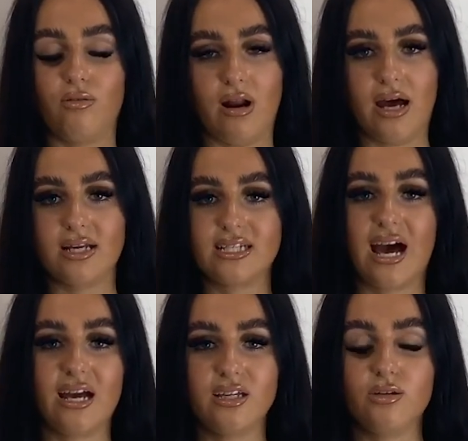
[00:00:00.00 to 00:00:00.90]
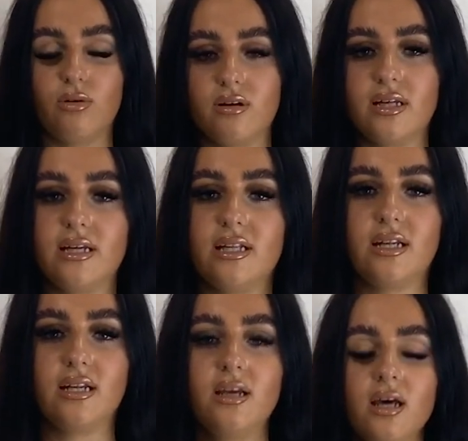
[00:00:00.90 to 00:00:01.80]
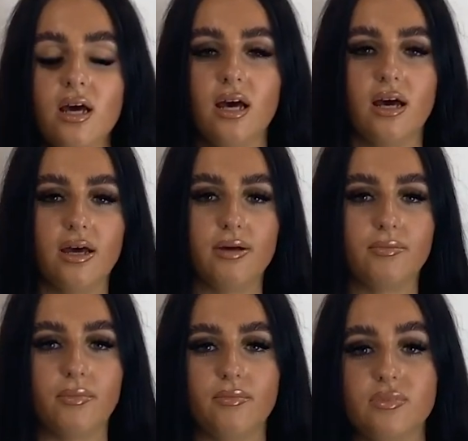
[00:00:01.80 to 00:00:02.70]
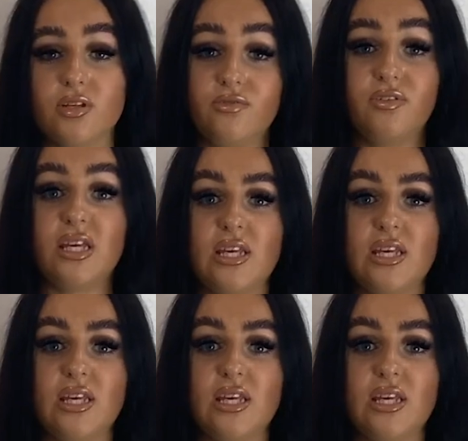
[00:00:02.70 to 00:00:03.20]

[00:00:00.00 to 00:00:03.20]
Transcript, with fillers: like tight you want it and um, to fit